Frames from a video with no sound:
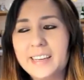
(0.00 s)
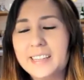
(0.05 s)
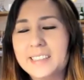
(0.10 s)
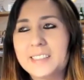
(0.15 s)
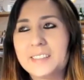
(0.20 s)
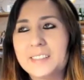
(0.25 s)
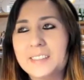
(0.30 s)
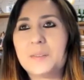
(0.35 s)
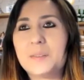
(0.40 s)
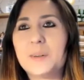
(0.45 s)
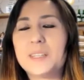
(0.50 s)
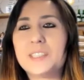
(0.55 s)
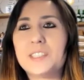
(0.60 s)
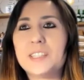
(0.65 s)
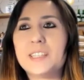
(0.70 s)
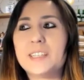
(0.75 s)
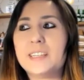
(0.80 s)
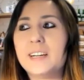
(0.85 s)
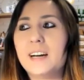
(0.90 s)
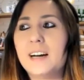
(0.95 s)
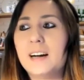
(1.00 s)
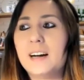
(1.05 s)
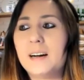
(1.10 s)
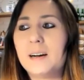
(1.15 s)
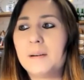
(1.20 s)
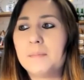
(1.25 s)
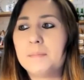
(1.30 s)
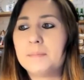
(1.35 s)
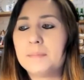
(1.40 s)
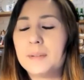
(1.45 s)
It's a good question.
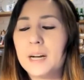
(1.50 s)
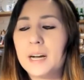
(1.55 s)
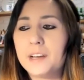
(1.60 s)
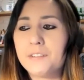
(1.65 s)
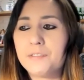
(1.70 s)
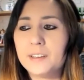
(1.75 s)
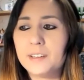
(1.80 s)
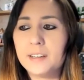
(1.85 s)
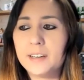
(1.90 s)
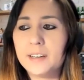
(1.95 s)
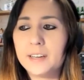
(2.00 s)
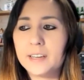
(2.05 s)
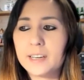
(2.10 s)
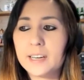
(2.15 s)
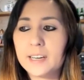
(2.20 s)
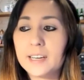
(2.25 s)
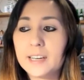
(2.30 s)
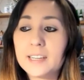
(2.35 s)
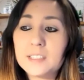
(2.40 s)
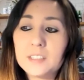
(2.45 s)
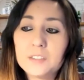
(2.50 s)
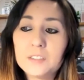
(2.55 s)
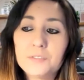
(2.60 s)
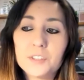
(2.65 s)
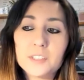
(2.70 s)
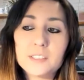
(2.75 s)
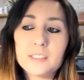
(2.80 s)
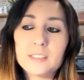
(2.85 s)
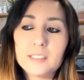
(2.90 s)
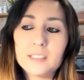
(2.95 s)
I feel like, I guess the
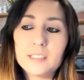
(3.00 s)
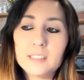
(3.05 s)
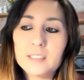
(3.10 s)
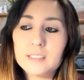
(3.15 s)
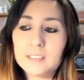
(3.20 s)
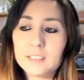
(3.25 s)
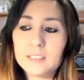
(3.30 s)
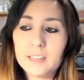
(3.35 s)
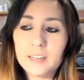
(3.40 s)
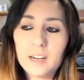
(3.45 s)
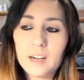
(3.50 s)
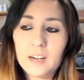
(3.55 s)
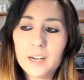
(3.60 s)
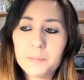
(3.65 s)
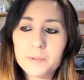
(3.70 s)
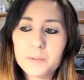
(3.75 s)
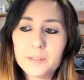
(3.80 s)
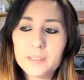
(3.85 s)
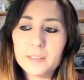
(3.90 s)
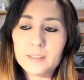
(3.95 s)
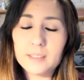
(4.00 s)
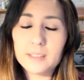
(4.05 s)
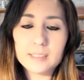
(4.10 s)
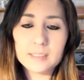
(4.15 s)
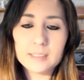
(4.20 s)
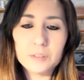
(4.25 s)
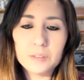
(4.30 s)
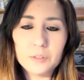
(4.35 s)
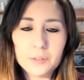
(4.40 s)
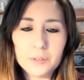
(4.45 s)
first thing is that hybrid,
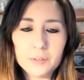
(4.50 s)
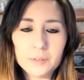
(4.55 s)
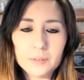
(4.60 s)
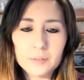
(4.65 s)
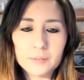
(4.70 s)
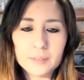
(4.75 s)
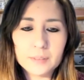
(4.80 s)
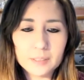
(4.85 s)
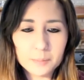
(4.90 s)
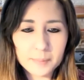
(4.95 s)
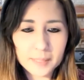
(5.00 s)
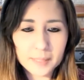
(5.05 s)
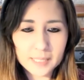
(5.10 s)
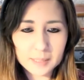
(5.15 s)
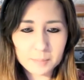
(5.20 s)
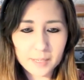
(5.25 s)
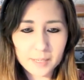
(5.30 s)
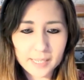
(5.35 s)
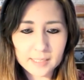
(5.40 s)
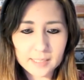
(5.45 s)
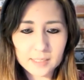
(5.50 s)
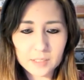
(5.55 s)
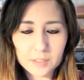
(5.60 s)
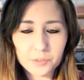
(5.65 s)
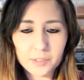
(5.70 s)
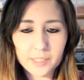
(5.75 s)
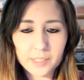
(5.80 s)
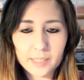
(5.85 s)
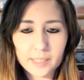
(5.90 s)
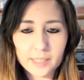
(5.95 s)
there's no real best practice
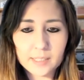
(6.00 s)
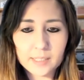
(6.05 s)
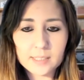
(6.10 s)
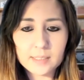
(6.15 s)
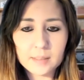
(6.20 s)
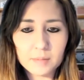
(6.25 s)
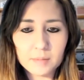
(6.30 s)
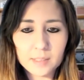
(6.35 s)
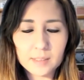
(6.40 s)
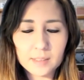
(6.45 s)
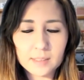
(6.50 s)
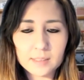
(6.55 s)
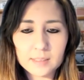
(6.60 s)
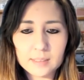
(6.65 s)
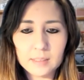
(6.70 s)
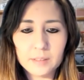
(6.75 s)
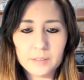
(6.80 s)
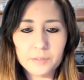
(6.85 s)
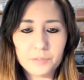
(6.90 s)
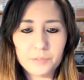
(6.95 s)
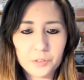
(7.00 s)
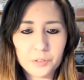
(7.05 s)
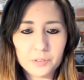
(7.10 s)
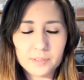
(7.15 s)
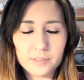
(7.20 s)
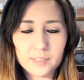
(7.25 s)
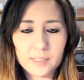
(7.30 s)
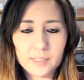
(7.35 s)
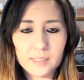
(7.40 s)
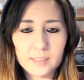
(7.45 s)
for it yet. It's something that's still
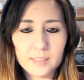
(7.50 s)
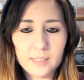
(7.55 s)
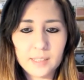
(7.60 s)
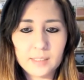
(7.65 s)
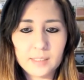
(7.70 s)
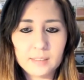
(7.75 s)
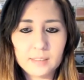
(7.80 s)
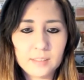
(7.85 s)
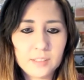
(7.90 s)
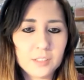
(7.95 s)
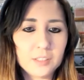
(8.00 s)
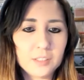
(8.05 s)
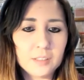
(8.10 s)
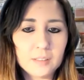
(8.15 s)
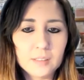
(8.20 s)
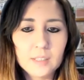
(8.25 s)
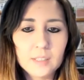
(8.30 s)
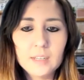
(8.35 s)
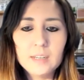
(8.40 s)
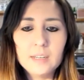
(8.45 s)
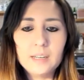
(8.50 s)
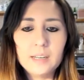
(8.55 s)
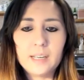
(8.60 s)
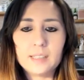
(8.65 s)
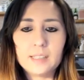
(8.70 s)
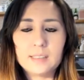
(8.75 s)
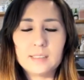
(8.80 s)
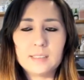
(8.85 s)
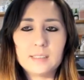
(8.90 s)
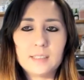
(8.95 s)
evolving, and
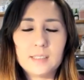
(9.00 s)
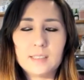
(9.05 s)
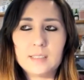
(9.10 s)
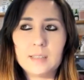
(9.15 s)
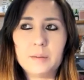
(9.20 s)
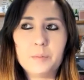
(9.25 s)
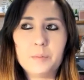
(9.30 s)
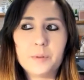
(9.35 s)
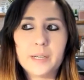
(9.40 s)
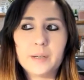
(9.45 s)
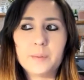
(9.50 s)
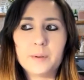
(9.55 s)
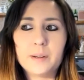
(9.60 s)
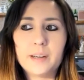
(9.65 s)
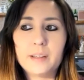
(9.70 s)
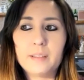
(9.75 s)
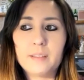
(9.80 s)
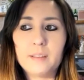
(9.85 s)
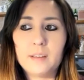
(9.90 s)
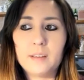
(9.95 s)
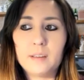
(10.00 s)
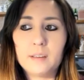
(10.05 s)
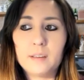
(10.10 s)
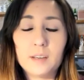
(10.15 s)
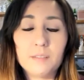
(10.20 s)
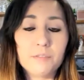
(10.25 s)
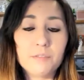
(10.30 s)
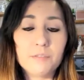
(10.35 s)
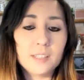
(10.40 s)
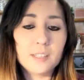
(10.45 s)
it's somewhere where I think
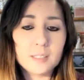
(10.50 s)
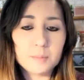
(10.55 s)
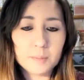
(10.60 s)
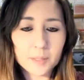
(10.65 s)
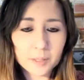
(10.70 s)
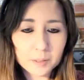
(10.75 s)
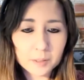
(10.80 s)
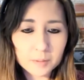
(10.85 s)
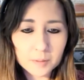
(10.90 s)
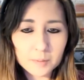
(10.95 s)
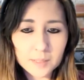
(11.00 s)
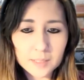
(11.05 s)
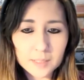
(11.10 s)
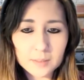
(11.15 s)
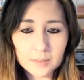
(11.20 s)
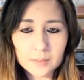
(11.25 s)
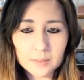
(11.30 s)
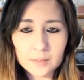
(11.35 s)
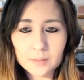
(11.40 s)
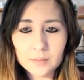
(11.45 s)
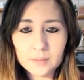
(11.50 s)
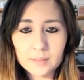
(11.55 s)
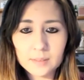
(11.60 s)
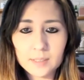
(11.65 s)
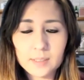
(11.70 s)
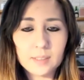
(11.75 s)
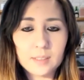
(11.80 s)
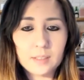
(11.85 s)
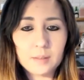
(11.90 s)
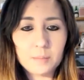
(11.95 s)
every experiment we do
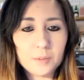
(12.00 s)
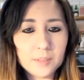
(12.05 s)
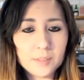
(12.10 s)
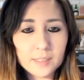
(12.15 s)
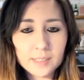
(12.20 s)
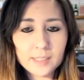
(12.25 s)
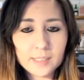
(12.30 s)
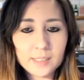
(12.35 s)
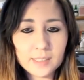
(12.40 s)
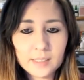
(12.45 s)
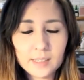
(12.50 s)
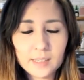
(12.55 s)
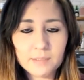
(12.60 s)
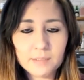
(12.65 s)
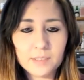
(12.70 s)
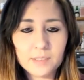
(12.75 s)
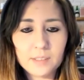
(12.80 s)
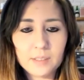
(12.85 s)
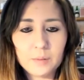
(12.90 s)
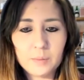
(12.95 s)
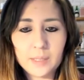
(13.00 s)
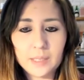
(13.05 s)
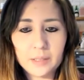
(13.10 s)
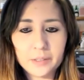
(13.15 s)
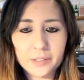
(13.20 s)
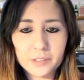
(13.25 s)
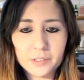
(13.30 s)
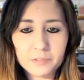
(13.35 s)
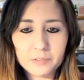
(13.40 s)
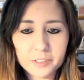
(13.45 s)
in the community, everything we
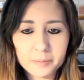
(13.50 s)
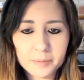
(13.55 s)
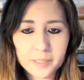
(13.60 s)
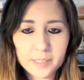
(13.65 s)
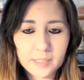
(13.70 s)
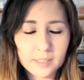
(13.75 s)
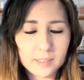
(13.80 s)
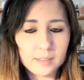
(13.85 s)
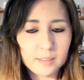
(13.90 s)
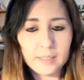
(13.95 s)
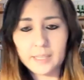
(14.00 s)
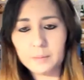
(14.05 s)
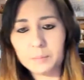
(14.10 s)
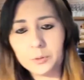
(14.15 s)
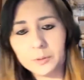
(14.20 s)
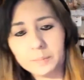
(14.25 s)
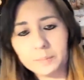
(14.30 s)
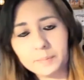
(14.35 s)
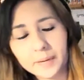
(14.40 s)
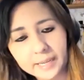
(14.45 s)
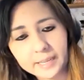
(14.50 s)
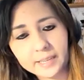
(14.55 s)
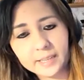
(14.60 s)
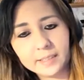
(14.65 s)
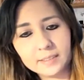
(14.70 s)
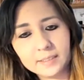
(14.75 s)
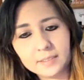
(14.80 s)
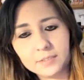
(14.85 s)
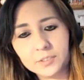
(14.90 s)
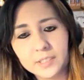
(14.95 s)
learn from it and like put back
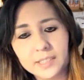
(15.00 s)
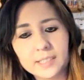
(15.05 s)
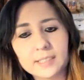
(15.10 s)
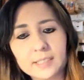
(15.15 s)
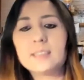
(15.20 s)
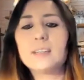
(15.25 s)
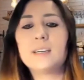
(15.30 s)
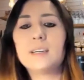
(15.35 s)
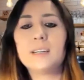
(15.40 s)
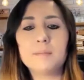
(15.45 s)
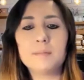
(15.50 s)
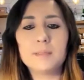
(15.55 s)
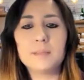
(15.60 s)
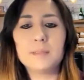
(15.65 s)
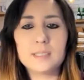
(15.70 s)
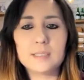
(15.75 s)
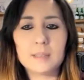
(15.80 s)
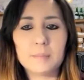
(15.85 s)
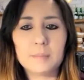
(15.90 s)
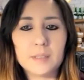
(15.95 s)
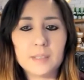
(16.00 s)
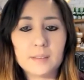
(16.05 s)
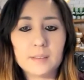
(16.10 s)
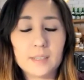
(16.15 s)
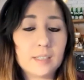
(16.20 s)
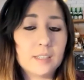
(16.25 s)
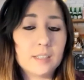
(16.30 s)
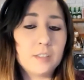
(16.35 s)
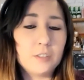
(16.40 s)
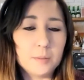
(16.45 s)
in for next time, is something
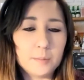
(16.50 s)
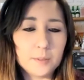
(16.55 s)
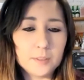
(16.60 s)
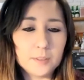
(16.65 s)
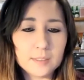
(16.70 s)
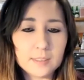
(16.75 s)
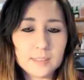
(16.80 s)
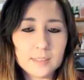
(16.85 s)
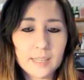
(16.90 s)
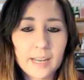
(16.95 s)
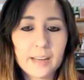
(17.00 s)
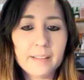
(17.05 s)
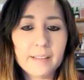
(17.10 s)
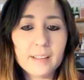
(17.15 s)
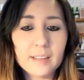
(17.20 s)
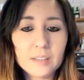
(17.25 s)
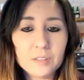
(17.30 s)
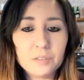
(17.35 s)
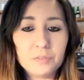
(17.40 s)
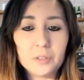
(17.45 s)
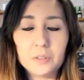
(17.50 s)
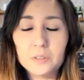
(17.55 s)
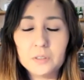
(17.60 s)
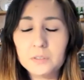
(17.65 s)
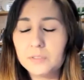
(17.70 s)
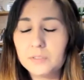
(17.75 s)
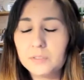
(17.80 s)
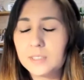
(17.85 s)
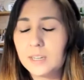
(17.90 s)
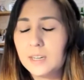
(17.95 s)
that contributes to how that
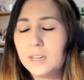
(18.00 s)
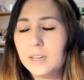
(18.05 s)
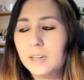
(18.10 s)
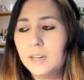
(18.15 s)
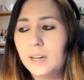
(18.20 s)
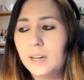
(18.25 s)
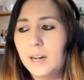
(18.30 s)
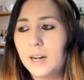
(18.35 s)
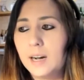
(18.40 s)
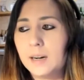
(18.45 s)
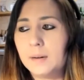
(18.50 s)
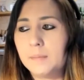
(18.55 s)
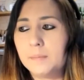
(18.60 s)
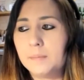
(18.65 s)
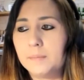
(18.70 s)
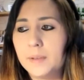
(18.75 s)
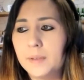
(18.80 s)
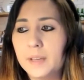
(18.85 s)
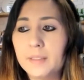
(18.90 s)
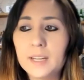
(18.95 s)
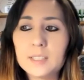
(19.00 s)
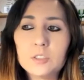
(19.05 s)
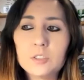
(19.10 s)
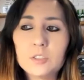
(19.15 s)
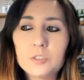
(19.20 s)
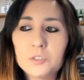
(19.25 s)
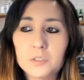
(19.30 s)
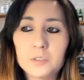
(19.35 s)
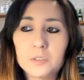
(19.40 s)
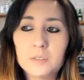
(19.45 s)
evolves. And
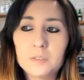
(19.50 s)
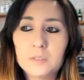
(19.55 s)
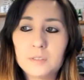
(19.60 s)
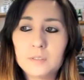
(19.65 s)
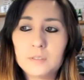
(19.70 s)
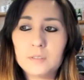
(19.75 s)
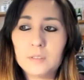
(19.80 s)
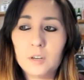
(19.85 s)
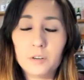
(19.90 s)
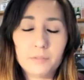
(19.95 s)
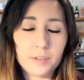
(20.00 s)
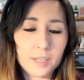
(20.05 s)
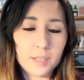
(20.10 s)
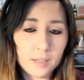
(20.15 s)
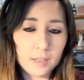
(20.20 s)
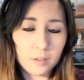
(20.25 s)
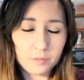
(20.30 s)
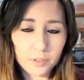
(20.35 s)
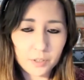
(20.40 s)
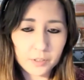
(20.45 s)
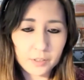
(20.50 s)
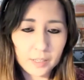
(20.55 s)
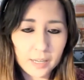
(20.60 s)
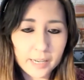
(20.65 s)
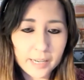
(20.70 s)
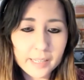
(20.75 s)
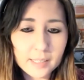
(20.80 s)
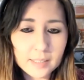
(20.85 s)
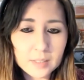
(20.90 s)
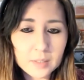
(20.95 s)
that's true of
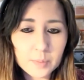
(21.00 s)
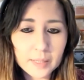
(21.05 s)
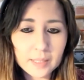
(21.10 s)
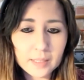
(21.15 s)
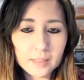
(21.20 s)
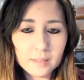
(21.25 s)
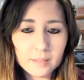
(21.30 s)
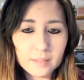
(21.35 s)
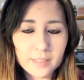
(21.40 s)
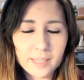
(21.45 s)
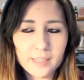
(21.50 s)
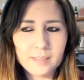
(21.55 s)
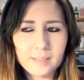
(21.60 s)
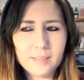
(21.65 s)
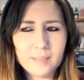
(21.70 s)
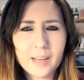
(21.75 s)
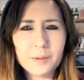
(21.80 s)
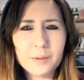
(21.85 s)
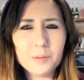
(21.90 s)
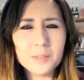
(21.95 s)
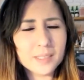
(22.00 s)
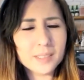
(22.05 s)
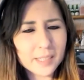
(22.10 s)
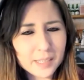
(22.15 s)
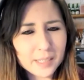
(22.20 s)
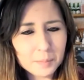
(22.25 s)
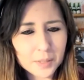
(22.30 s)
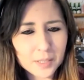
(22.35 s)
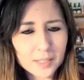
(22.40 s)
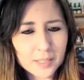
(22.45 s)
online as well. And I would say
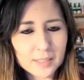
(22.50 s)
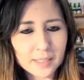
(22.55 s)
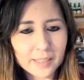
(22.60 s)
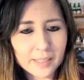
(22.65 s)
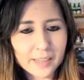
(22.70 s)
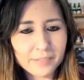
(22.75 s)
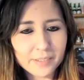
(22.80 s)
in person.